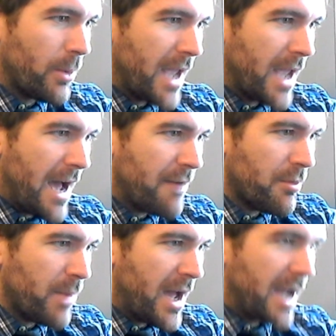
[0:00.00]
we have
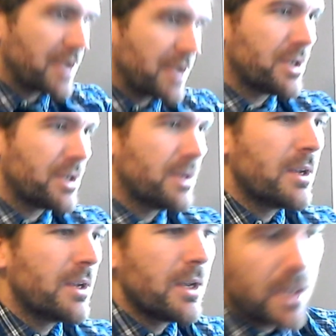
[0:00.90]
a match.
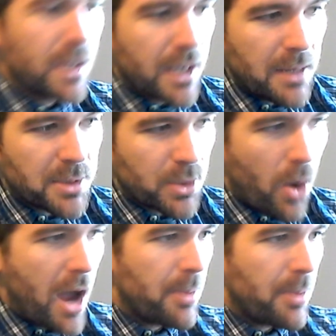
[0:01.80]
Keep
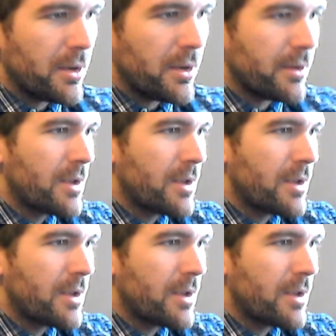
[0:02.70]
swiping.